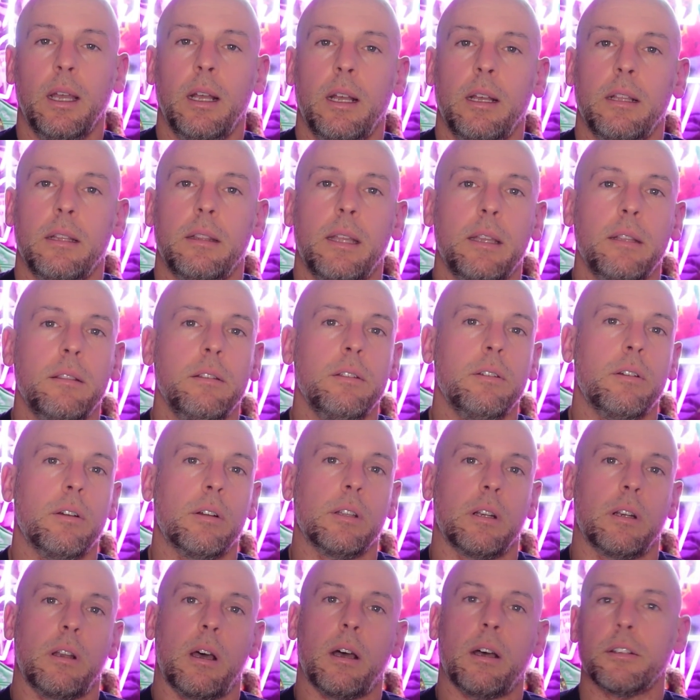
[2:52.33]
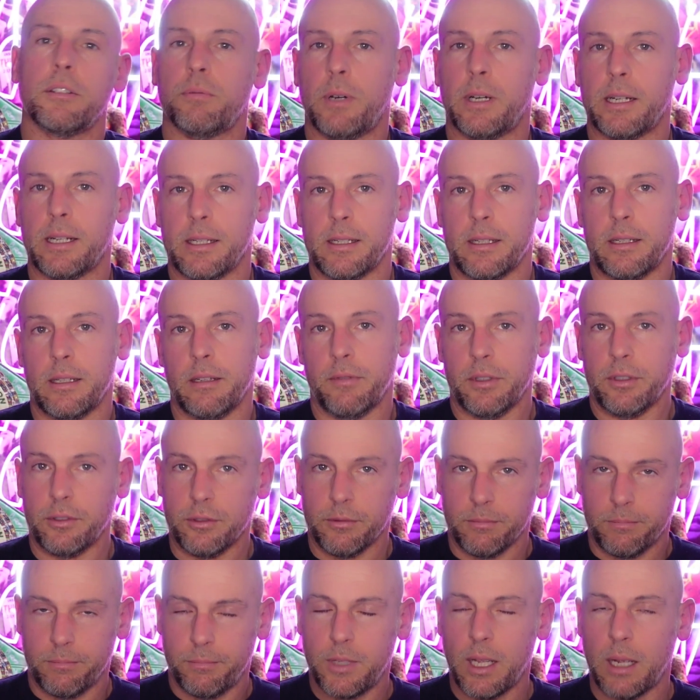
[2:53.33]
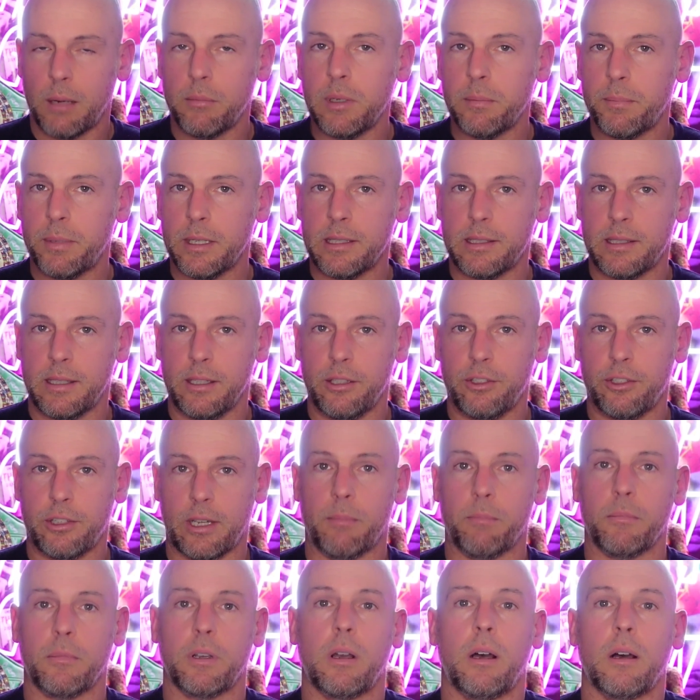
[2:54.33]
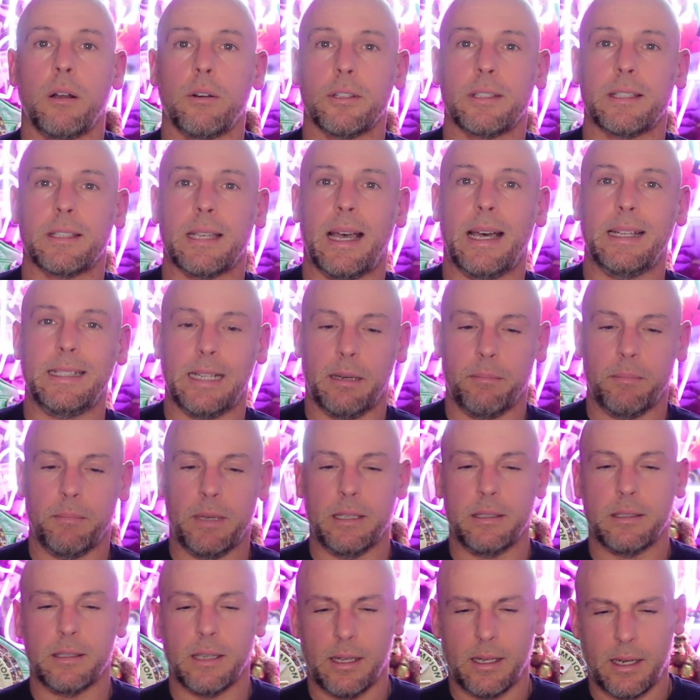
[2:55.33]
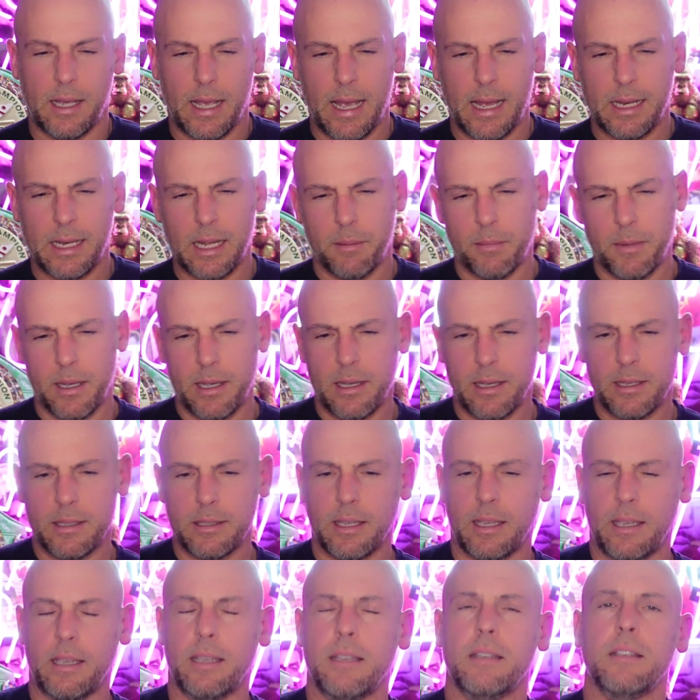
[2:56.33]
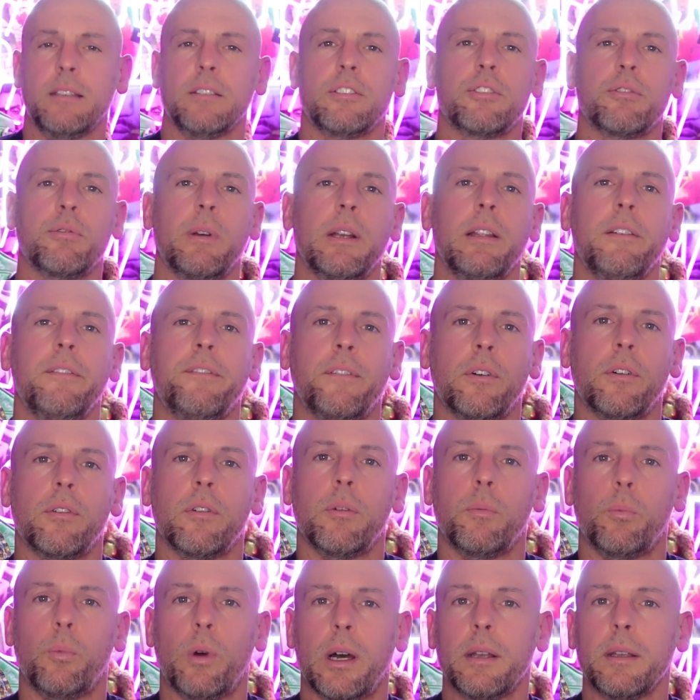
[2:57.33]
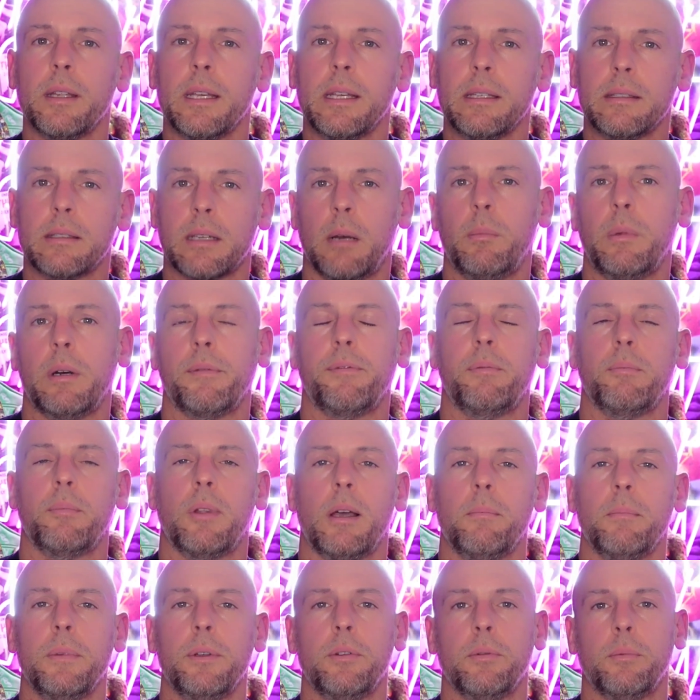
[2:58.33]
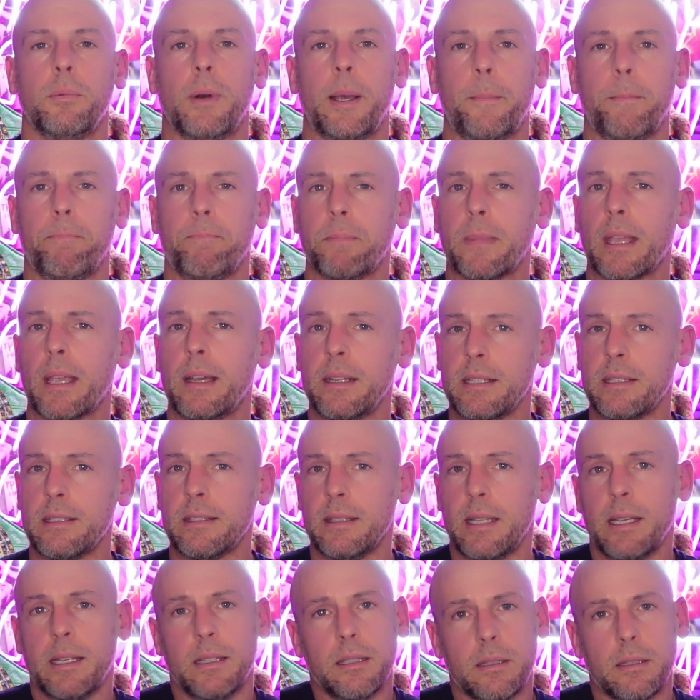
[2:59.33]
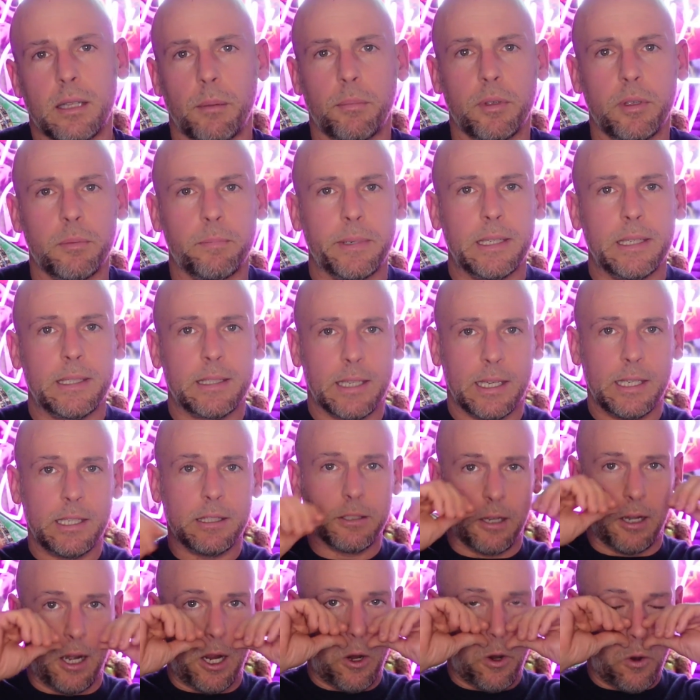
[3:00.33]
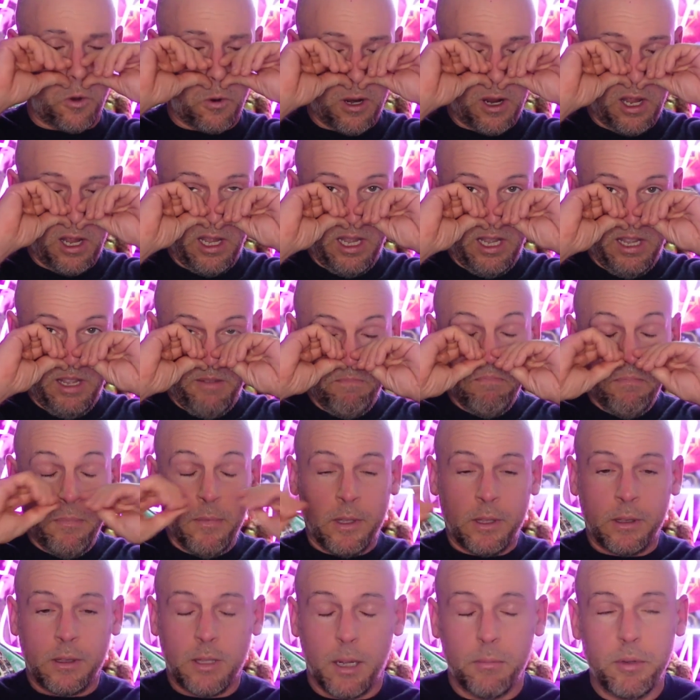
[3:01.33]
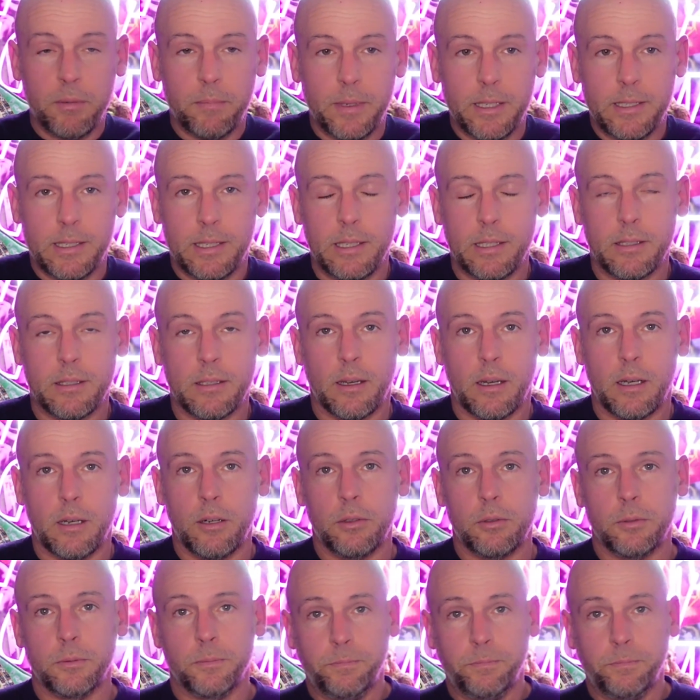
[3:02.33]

Then you got the last one of the division, WBC champ Carlos Adames. And Adames is 24-1. He's come up from light middleweight, and he's nicked the WBC title. WBC title,